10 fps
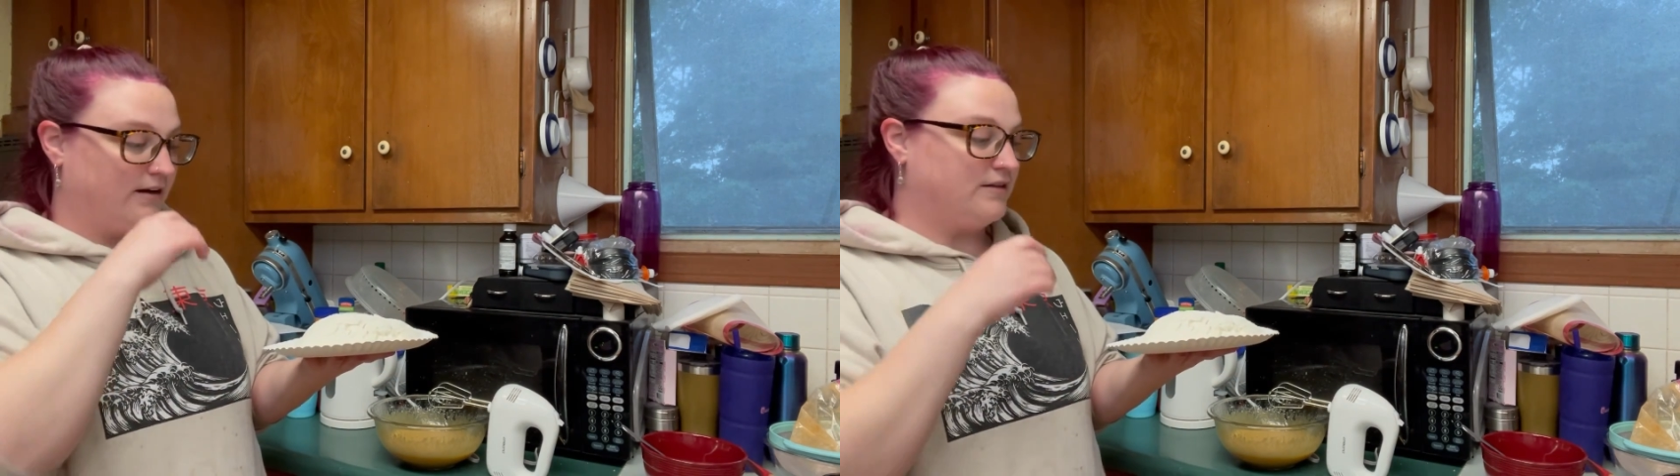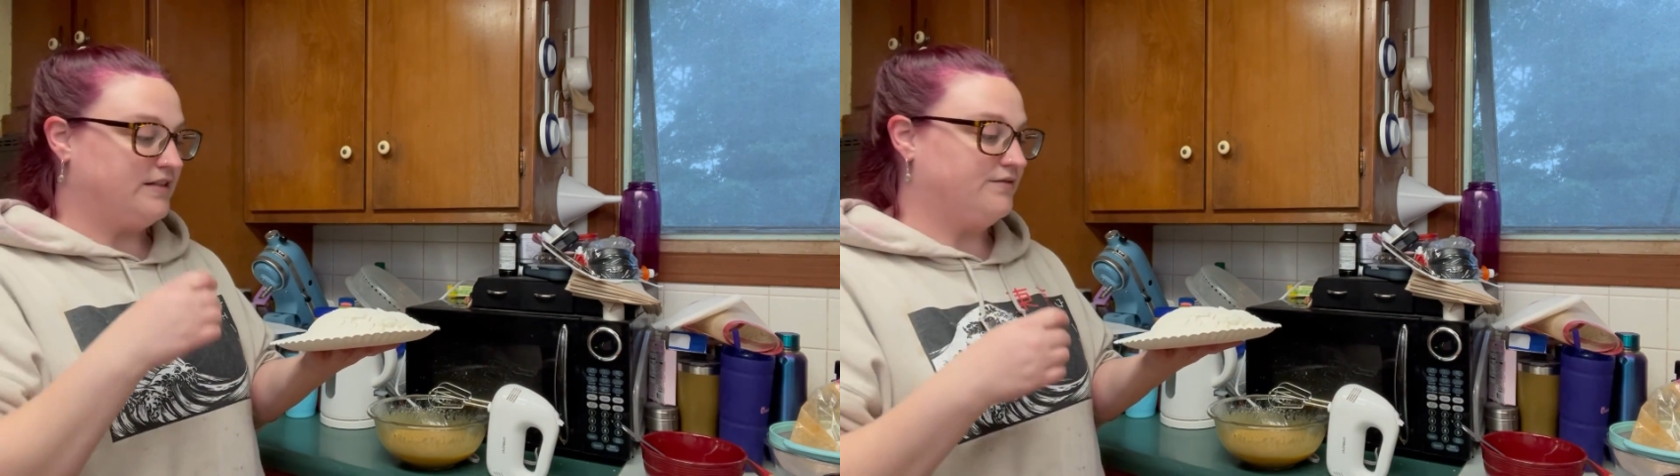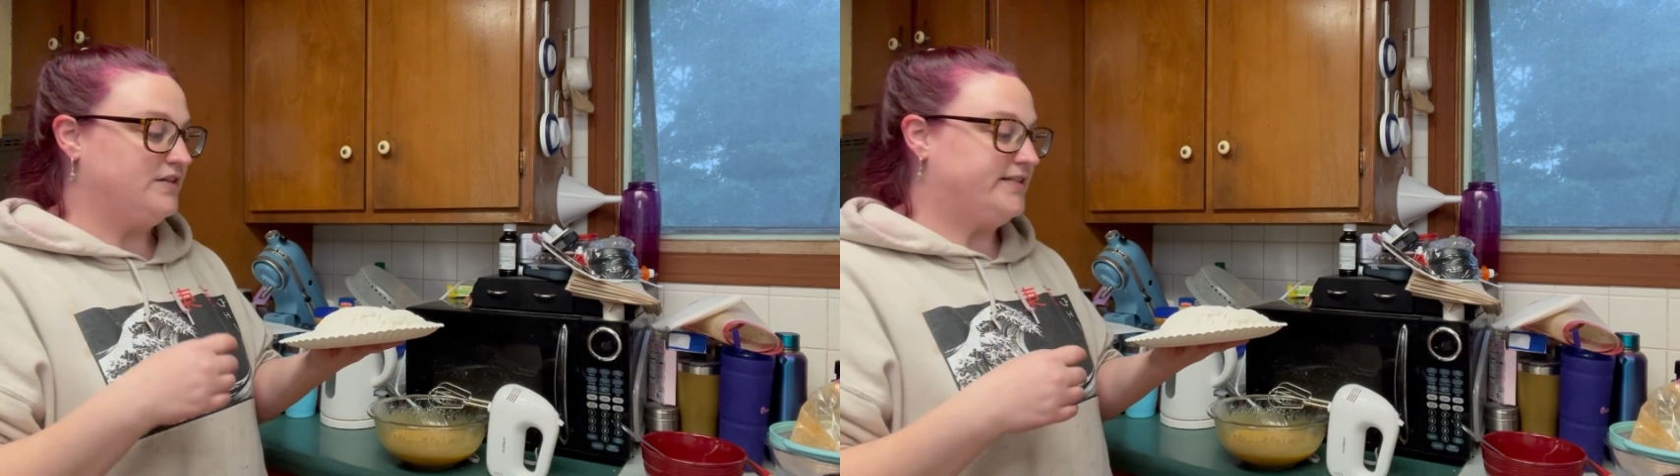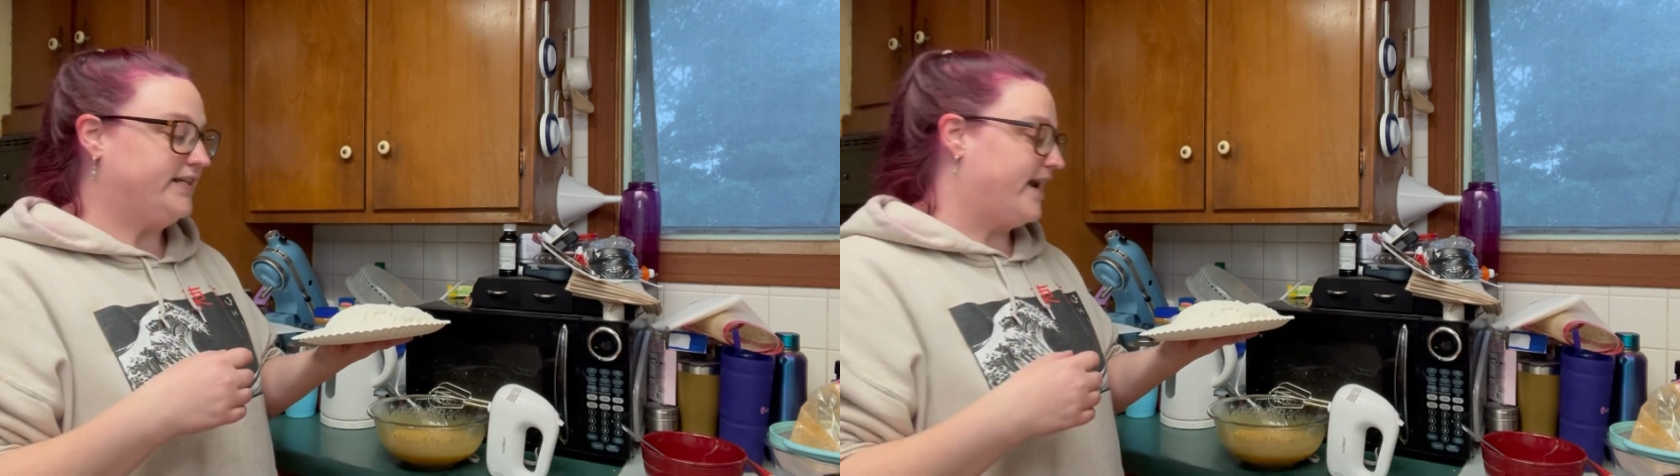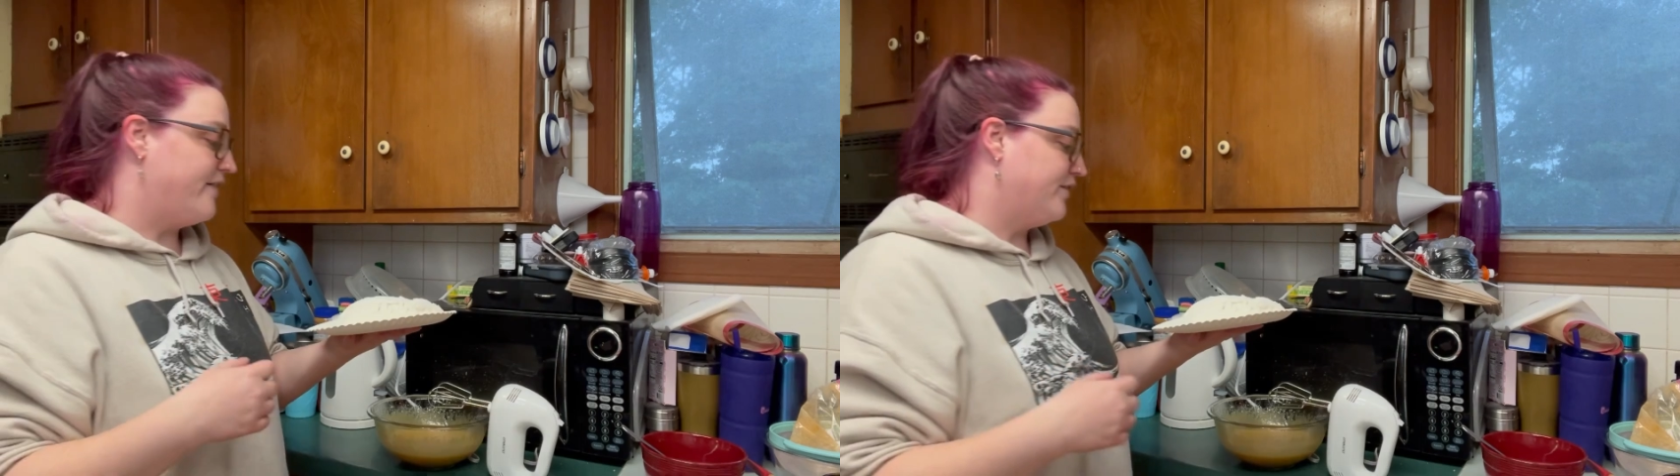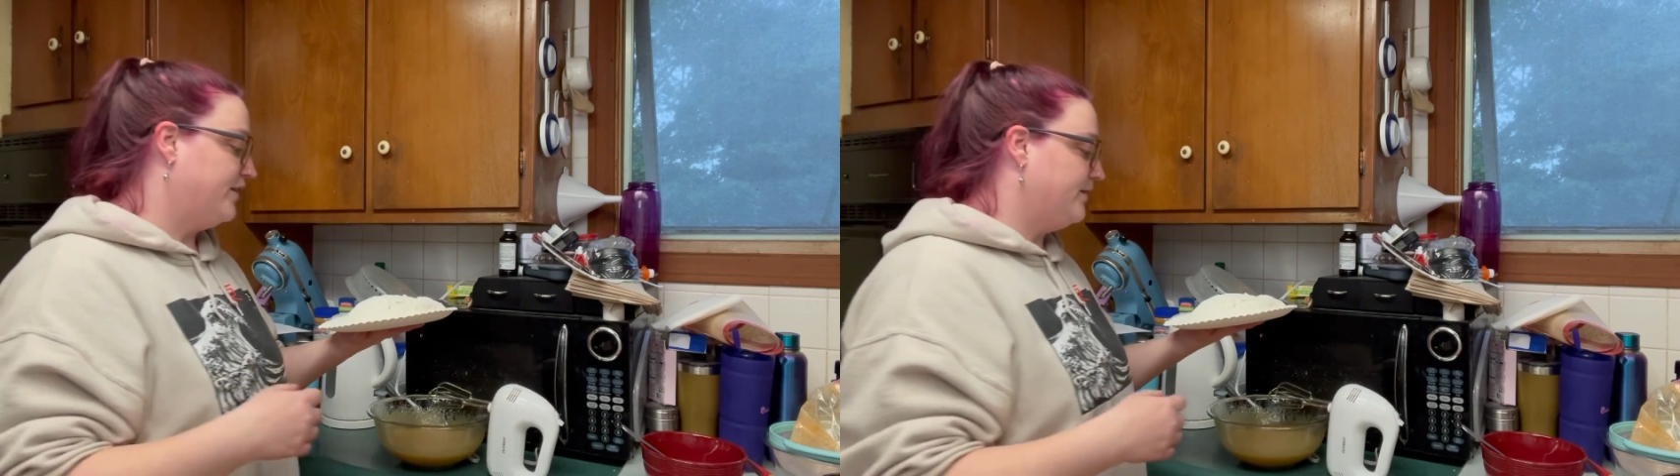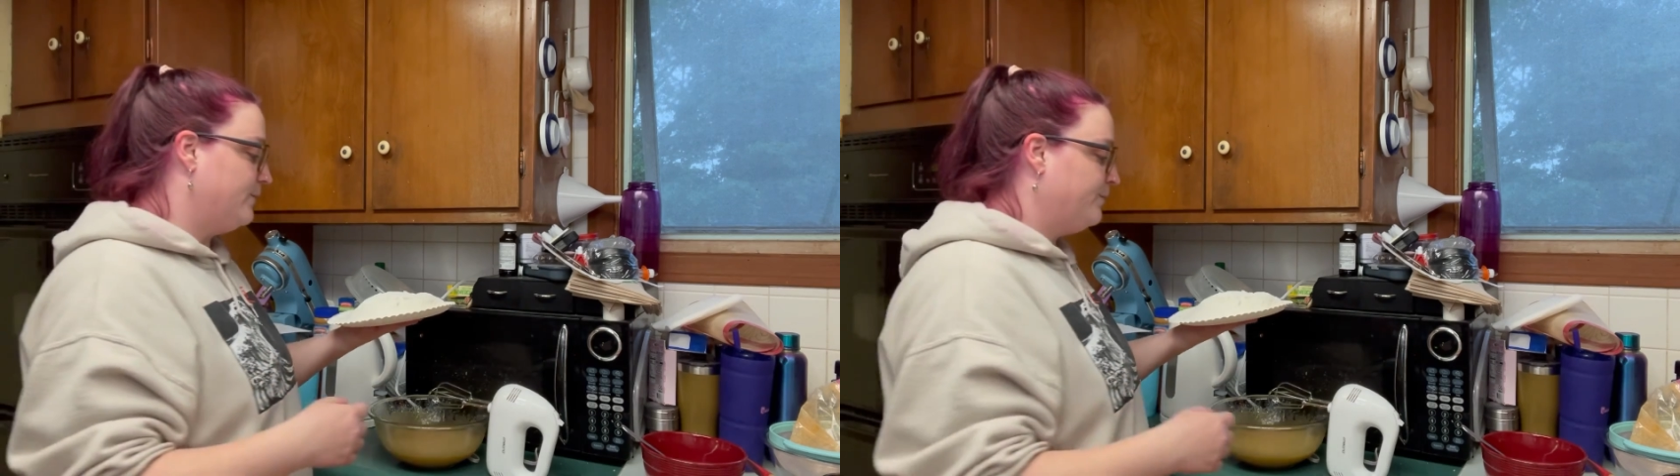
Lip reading: sifted together.